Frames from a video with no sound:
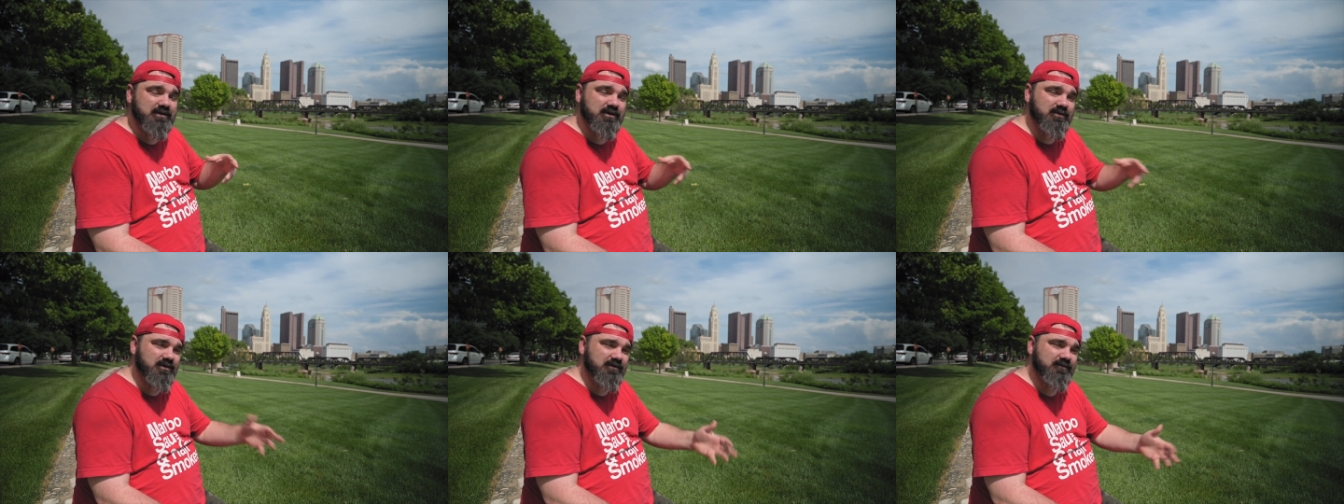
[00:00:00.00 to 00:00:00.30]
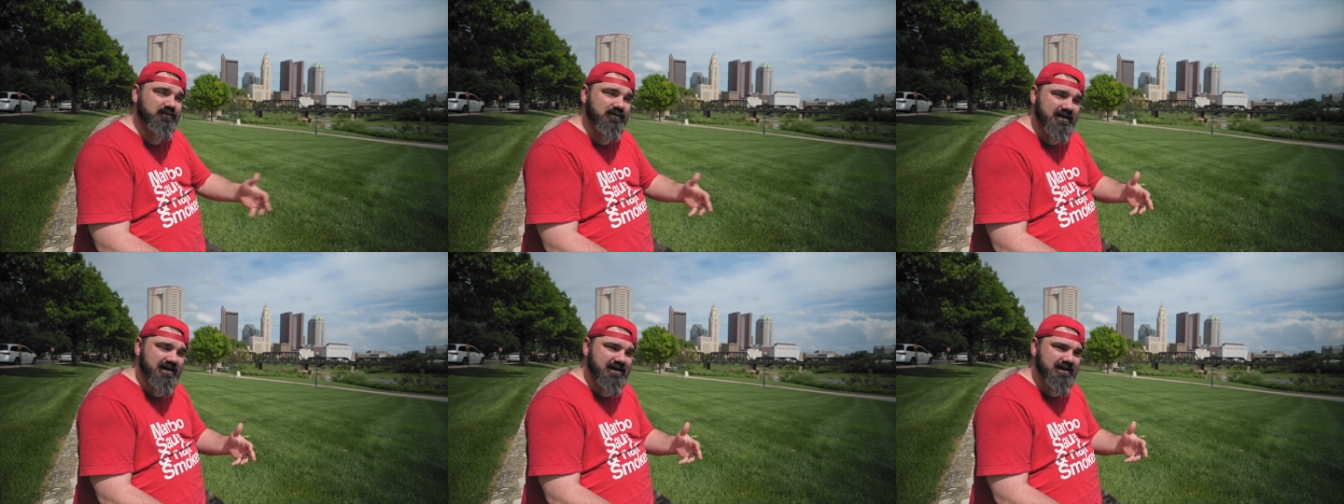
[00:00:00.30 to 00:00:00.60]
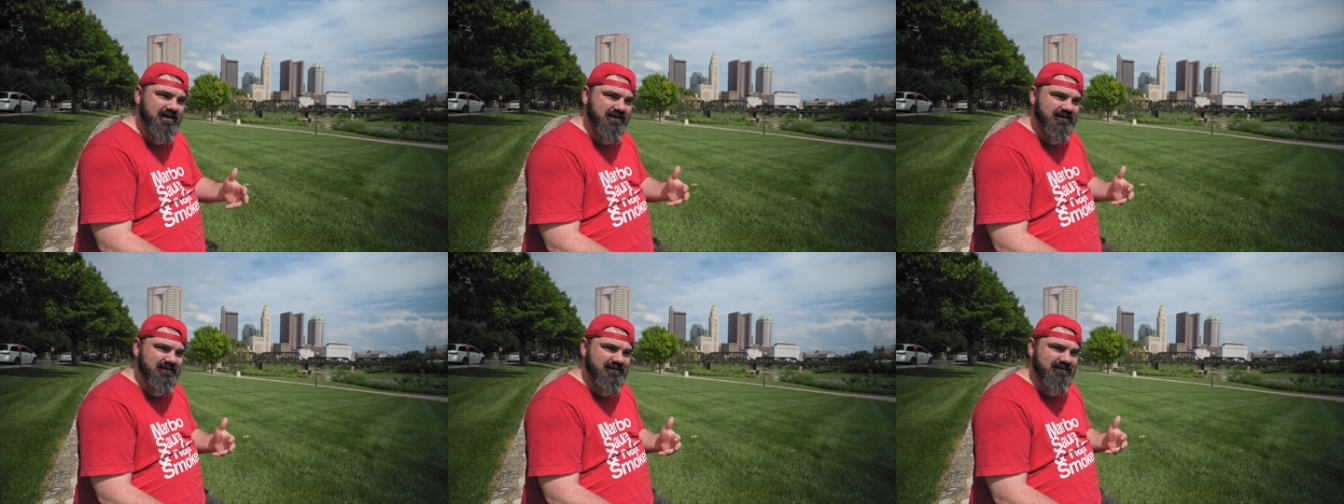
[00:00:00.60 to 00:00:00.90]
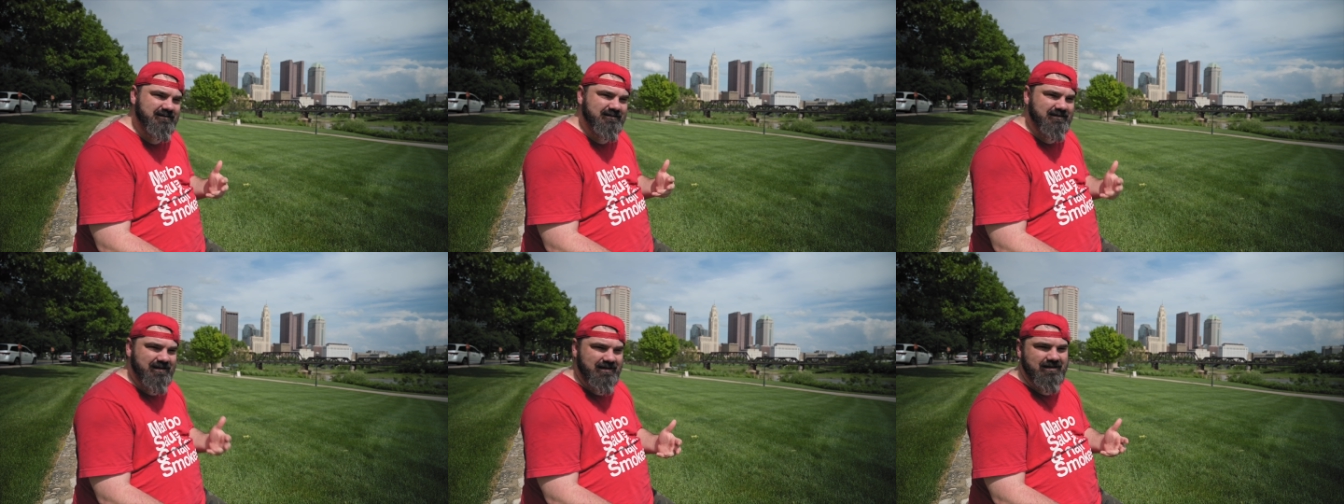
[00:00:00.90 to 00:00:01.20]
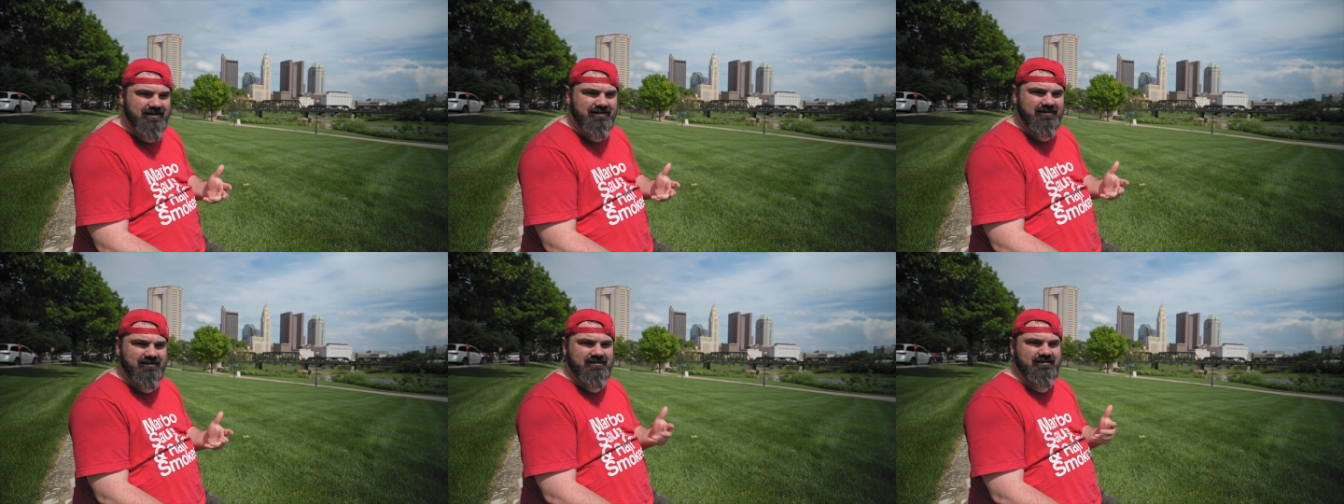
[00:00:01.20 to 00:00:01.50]
beautifully in its
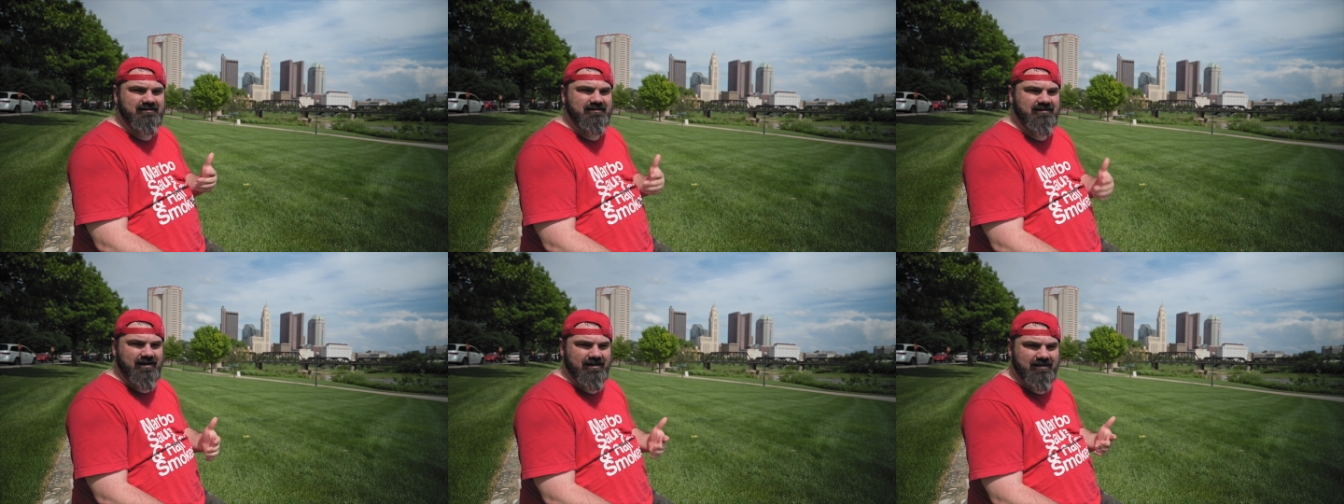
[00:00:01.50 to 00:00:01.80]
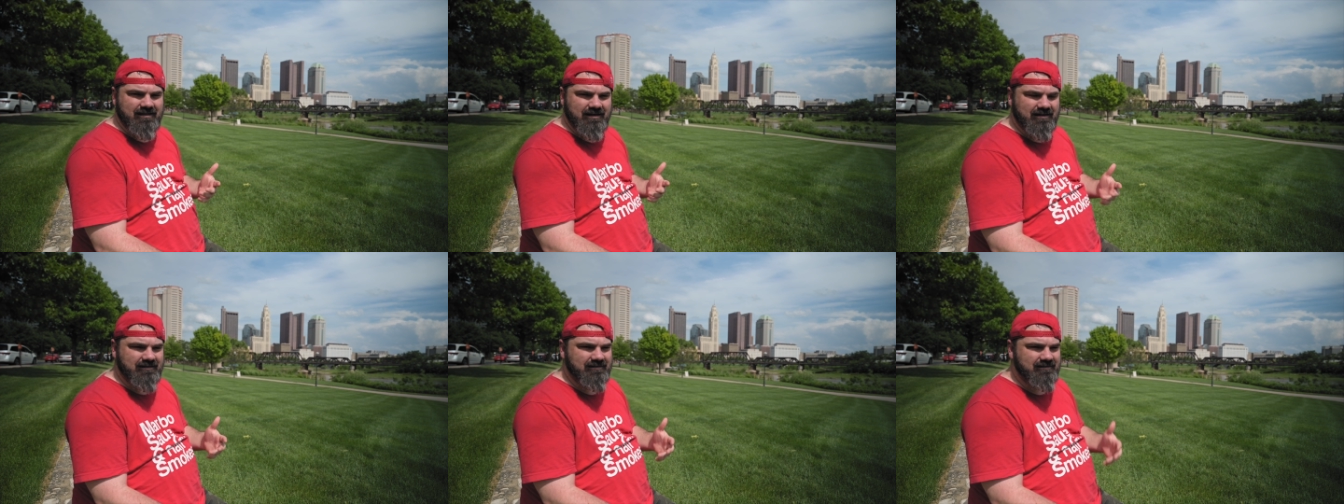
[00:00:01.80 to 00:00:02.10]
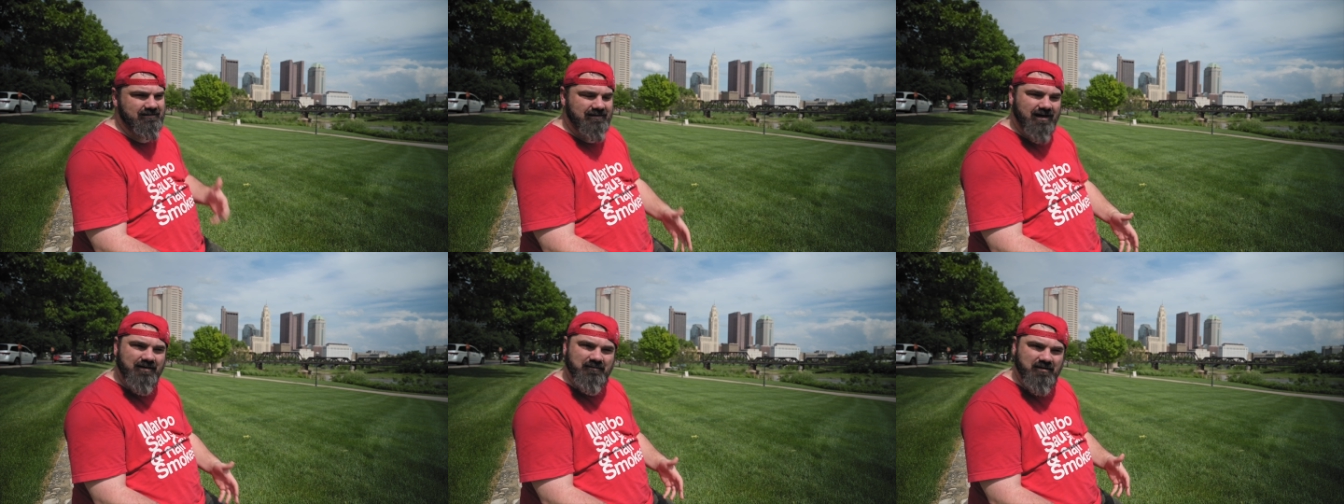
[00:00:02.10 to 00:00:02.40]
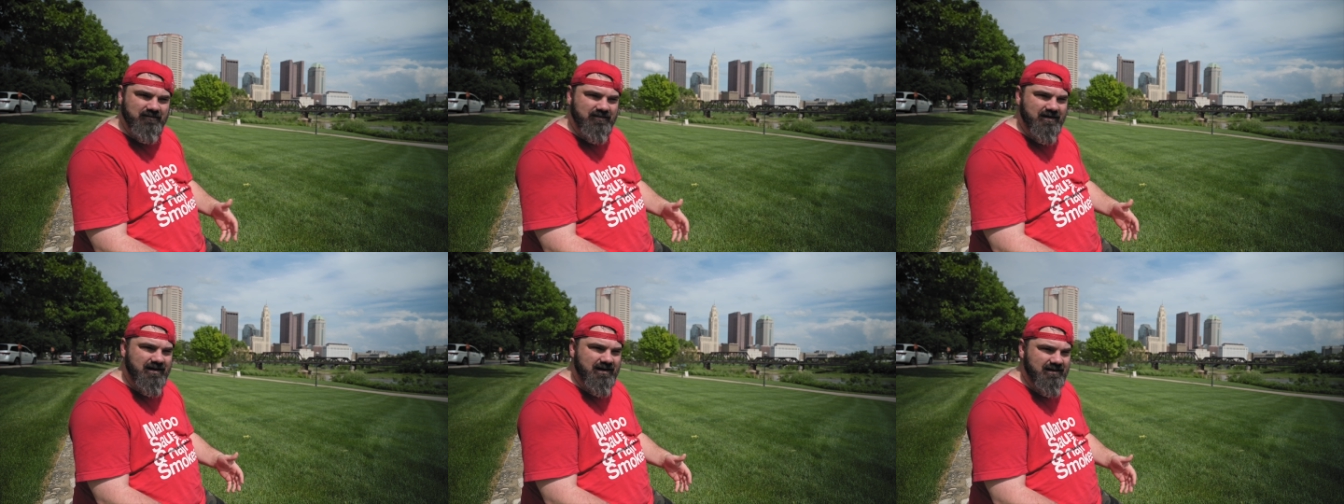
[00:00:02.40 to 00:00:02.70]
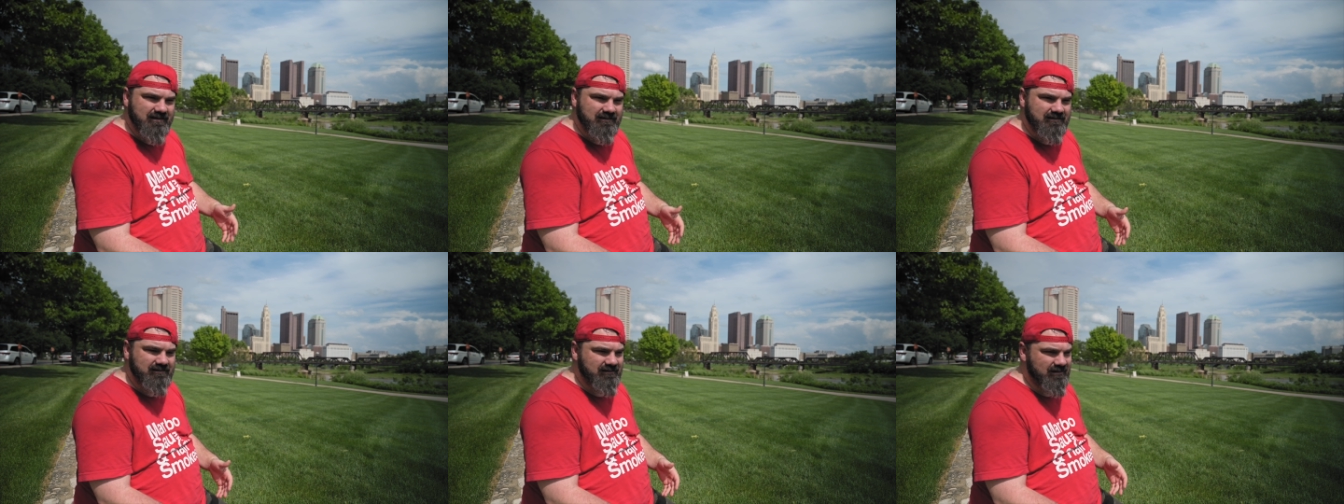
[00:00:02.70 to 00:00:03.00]
scenes. I think some of it
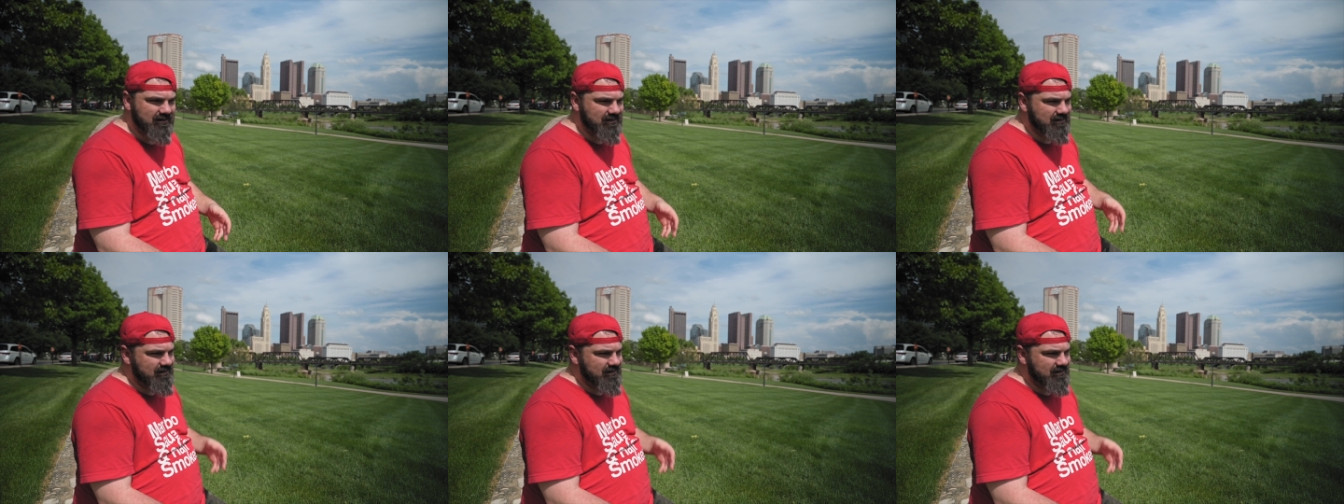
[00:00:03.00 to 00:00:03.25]
is